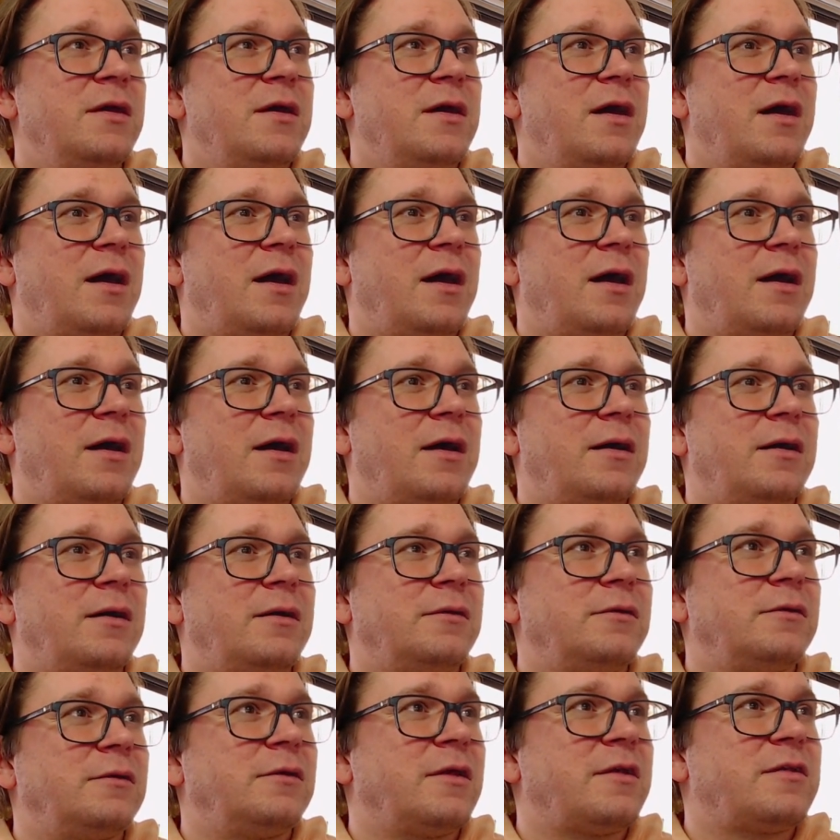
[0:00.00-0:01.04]

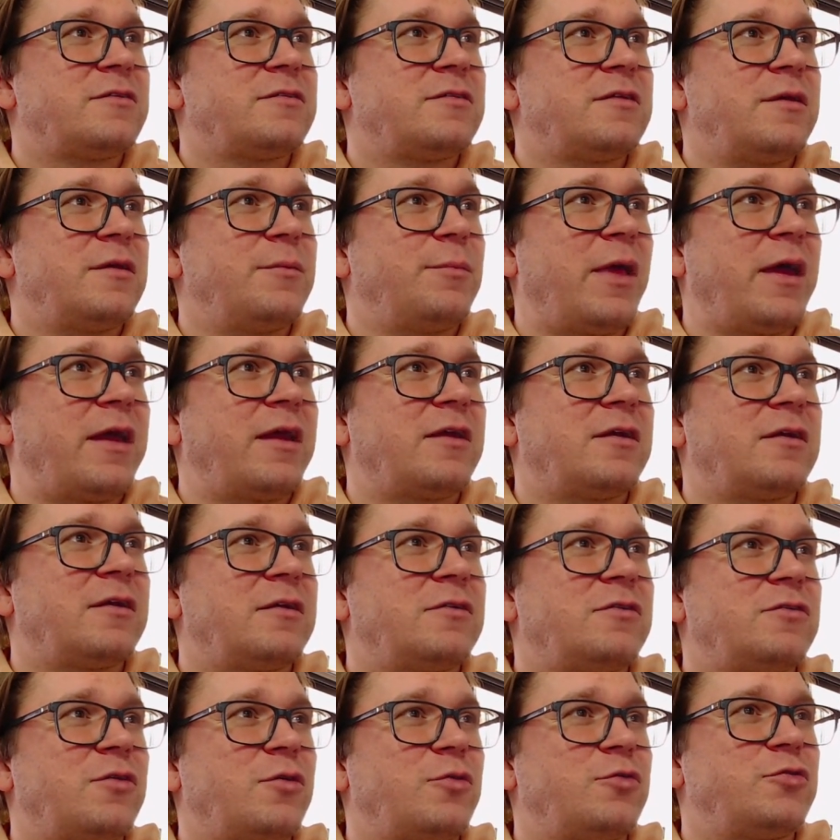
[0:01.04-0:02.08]
Let's see. Blank
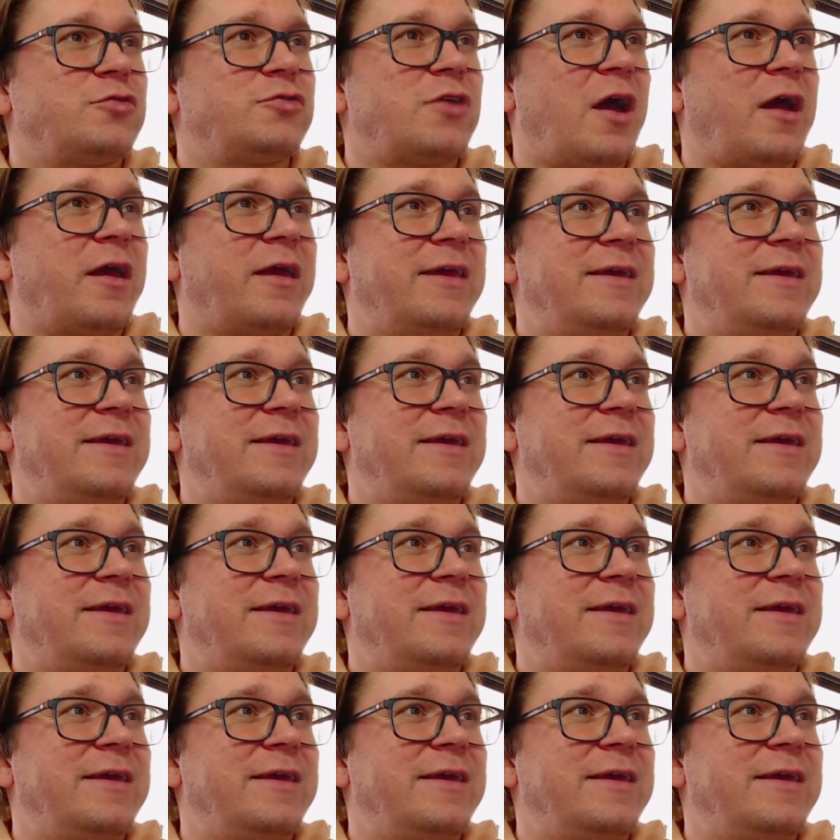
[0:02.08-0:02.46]
is so shy.